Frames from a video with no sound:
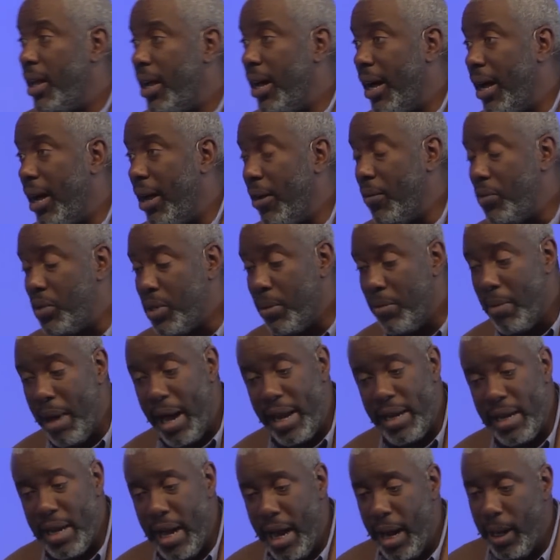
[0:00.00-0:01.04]
Uh, to
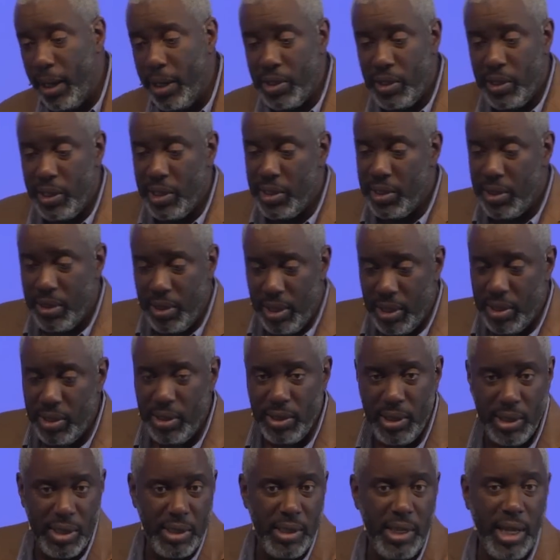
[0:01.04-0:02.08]
my knowledge, this, this
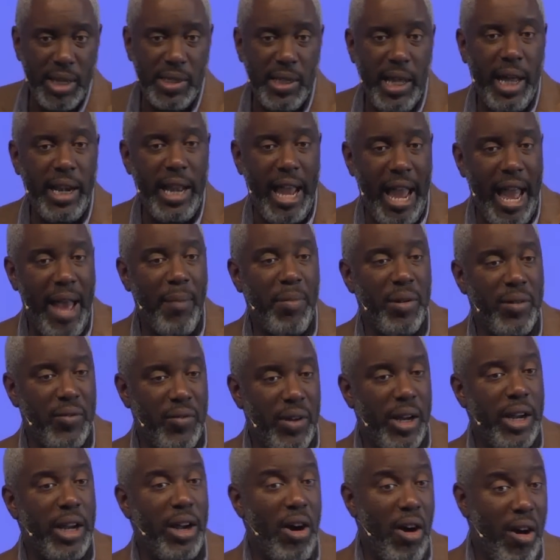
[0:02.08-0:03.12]
just does not happen
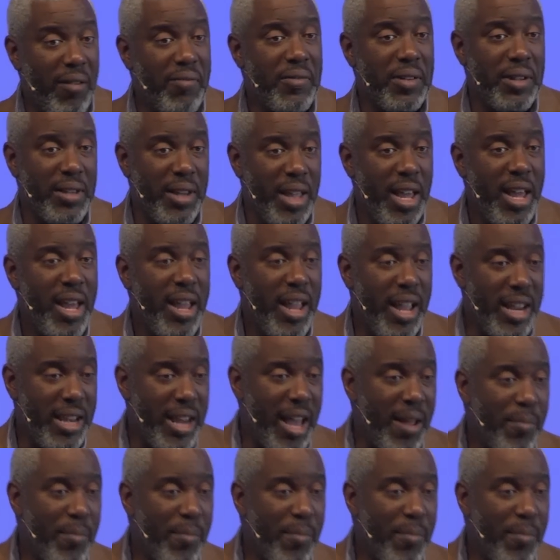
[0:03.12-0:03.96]
very often in